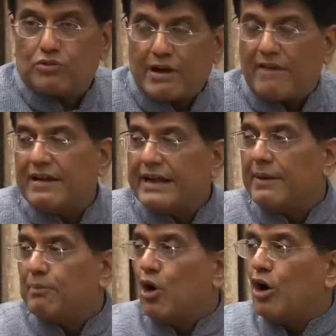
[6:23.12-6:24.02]
traveling
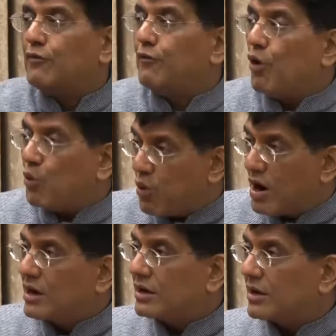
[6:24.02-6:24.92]
abroad for
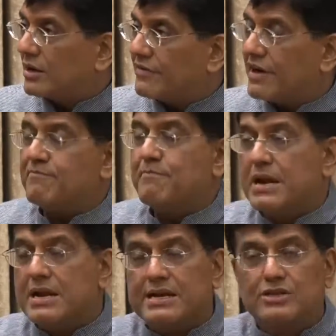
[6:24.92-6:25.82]
work. We have
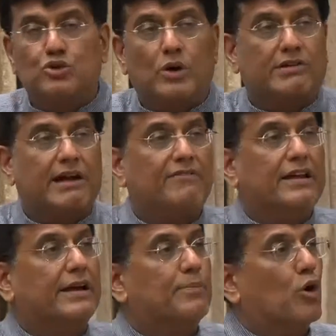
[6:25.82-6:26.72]
millions who are
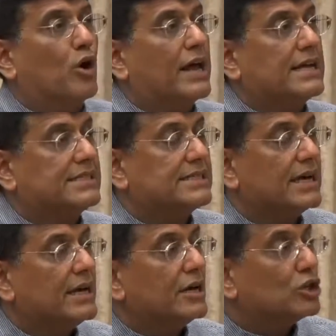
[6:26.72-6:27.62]
traveling abroad as
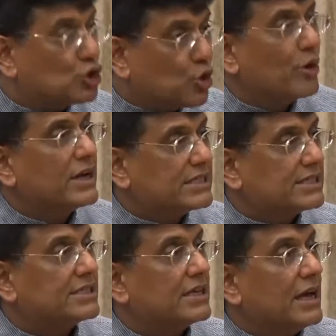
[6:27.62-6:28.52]

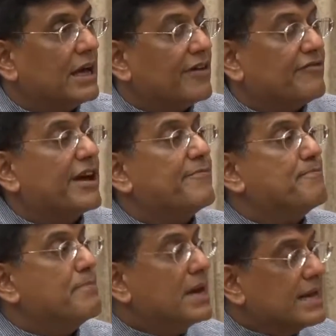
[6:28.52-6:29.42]
tourists. We have
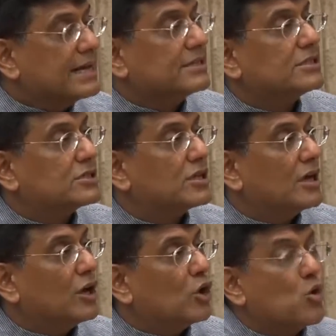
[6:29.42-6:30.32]
millions
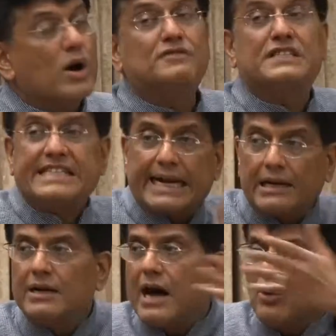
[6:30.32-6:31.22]
who have
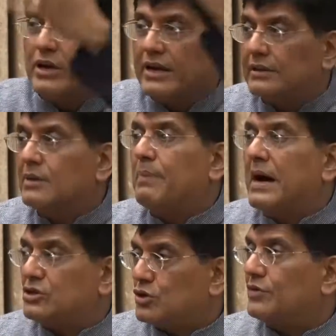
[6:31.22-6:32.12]
settled down in other
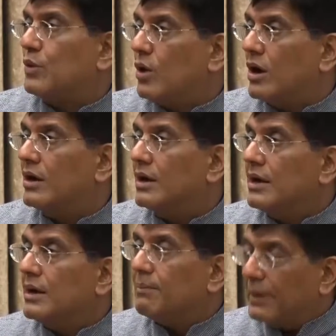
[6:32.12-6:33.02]
parts of the world
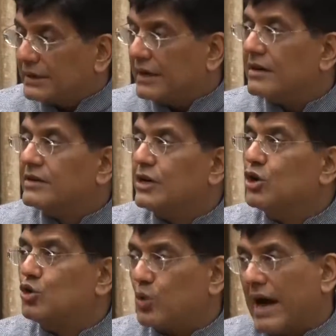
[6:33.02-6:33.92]
but
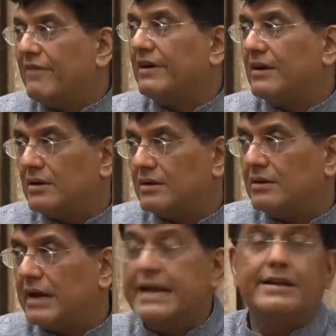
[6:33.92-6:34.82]
continue to have an
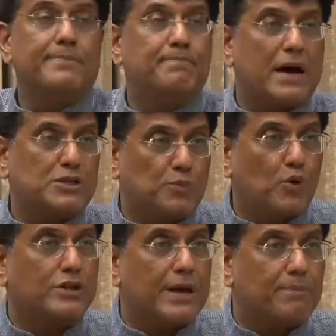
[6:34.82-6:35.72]
Indian
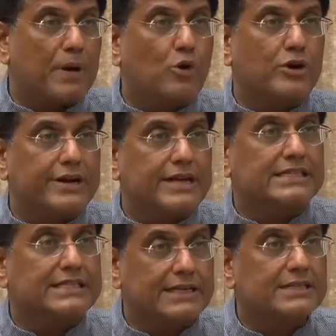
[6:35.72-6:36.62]
passport. They are proud
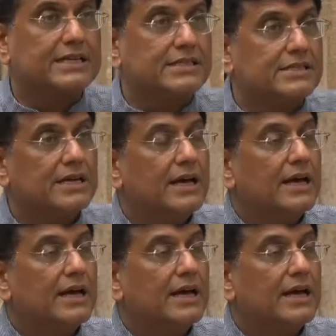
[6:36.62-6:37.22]
Indian citizens